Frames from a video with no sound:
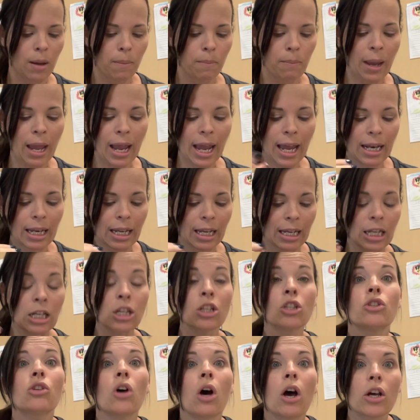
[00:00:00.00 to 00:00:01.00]
panic,
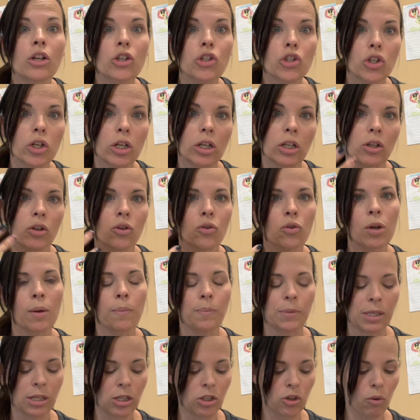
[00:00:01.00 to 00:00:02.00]
exhaustion
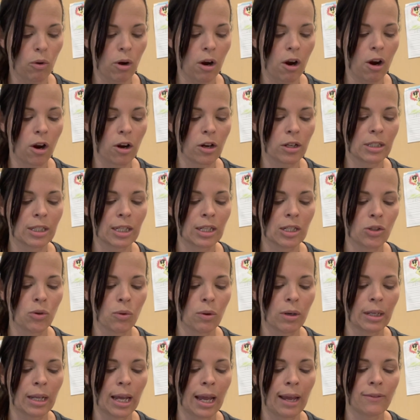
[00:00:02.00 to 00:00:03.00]
creeps into our hearts,
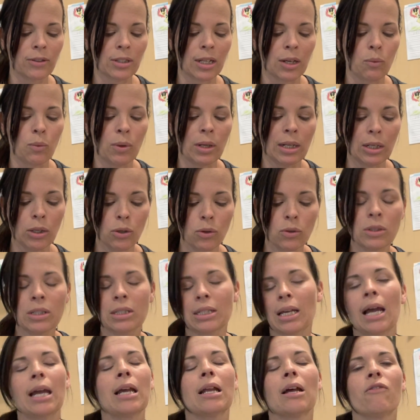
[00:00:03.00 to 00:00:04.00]
into our lives, and we lose
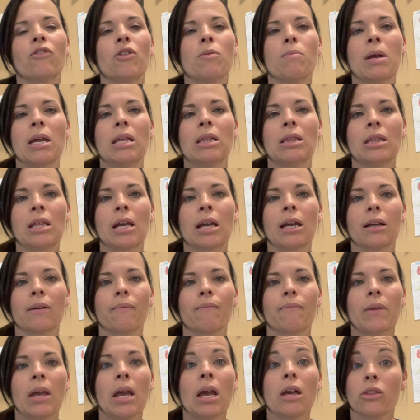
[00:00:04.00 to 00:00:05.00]
sight of the main thing.
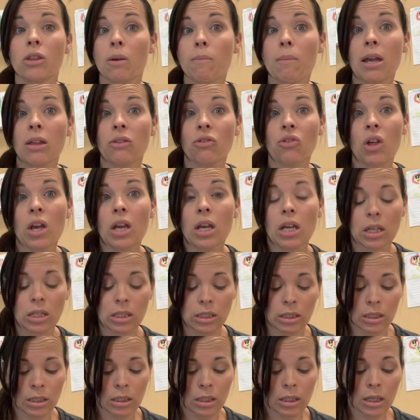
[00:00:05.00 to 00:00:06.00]
The main thing
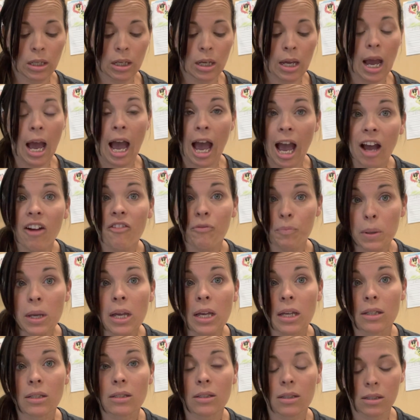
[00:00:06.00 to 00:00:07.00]
is have
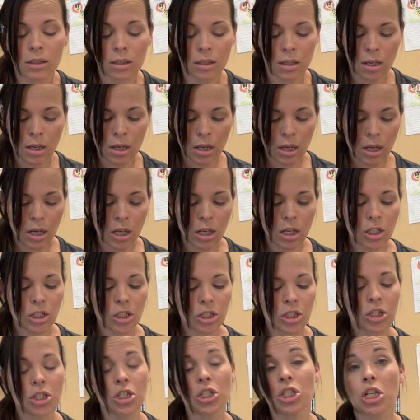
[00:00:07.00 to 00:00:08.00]
peace.
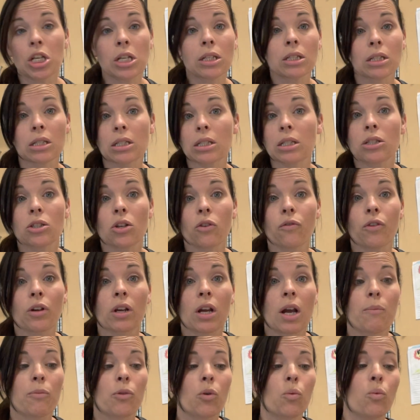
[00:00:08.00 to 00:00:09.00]
Jesus has
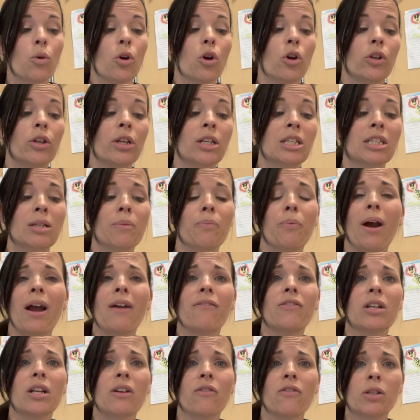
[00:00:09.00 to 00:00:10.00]
overcome the world. It's
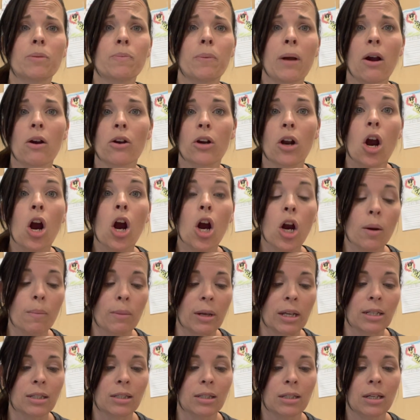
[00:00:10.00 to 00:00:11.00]
deprived it of his power to
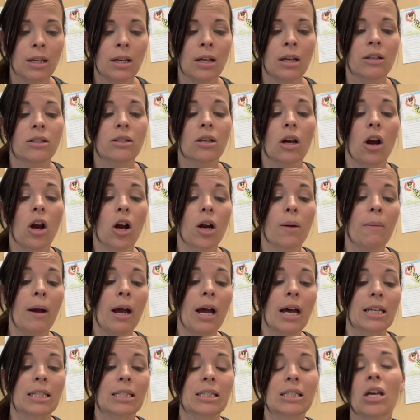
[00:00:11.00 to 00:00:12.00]
harm
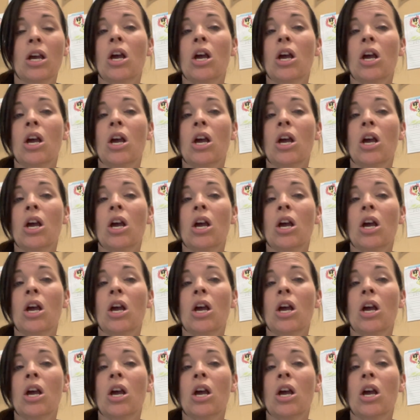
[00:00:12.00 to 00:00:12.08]
us.